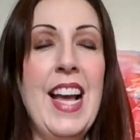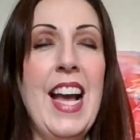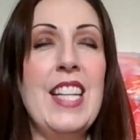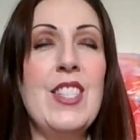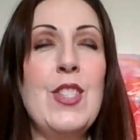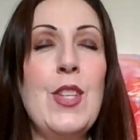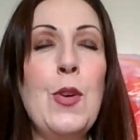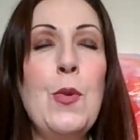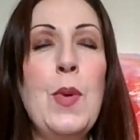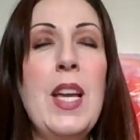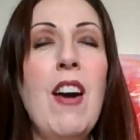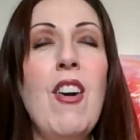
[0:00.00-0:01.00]
And so
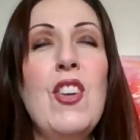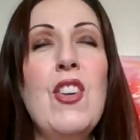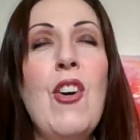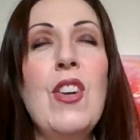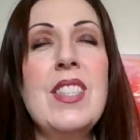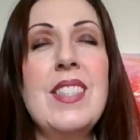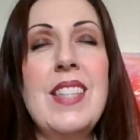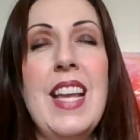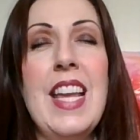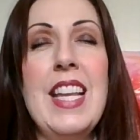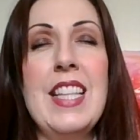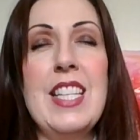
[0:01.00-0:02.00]
we are not
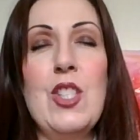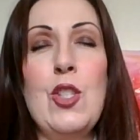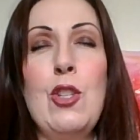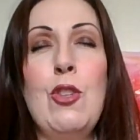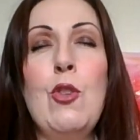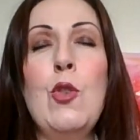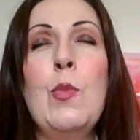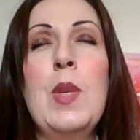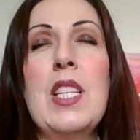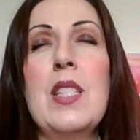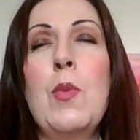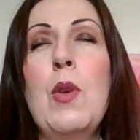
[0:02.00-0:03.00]
saying this to you
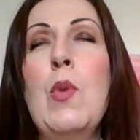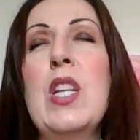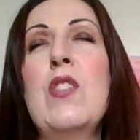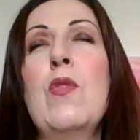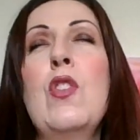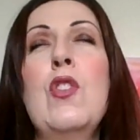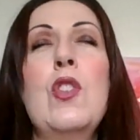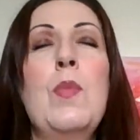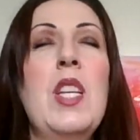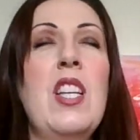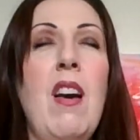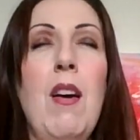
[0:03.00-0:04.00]
because we wish for you to
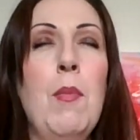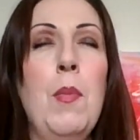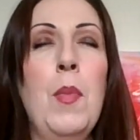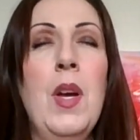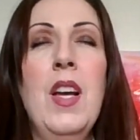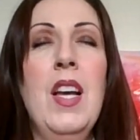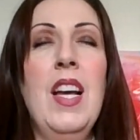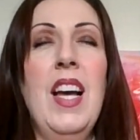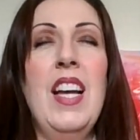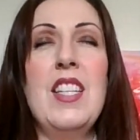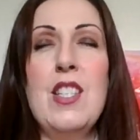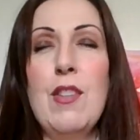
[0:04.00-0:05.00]
become
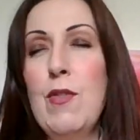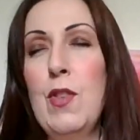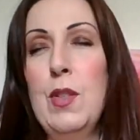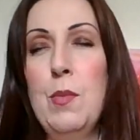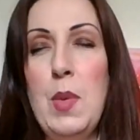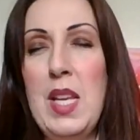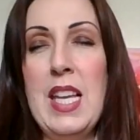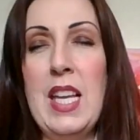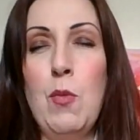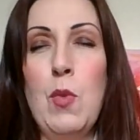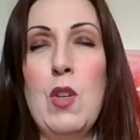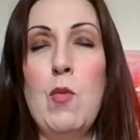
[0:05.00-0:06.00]
a different
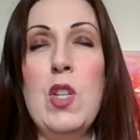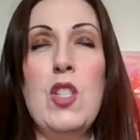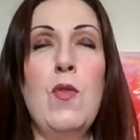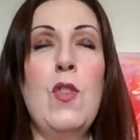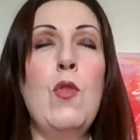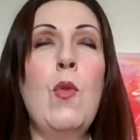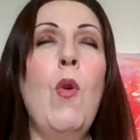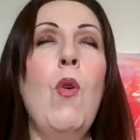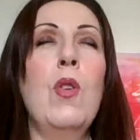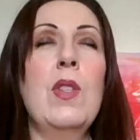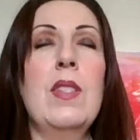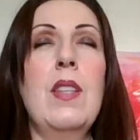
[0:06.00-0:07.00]
being. We wish for you
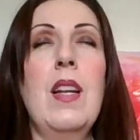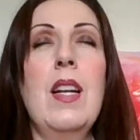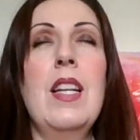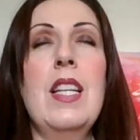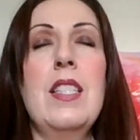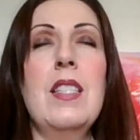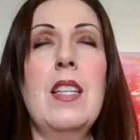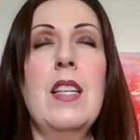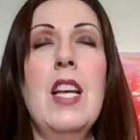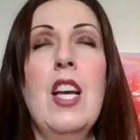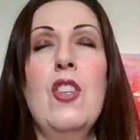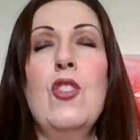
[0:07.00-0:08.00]
all suddenly to
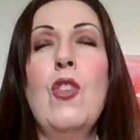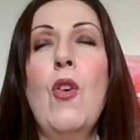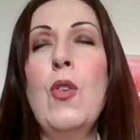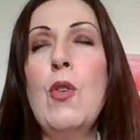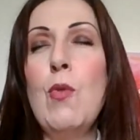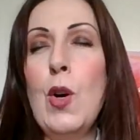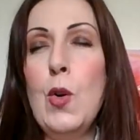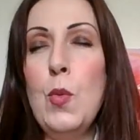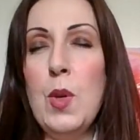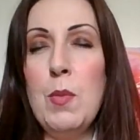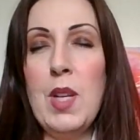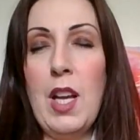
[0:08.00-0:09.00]
don a
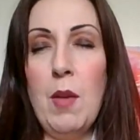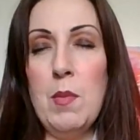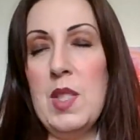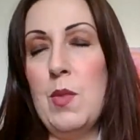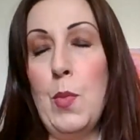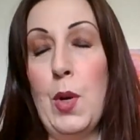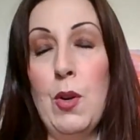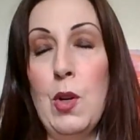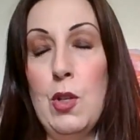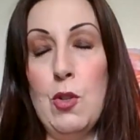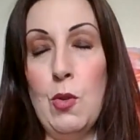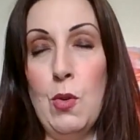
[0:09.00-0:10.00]
robe and become
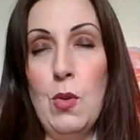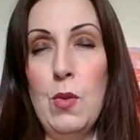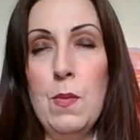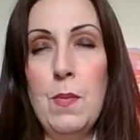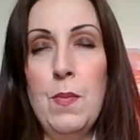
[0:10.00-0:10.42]
spiritual.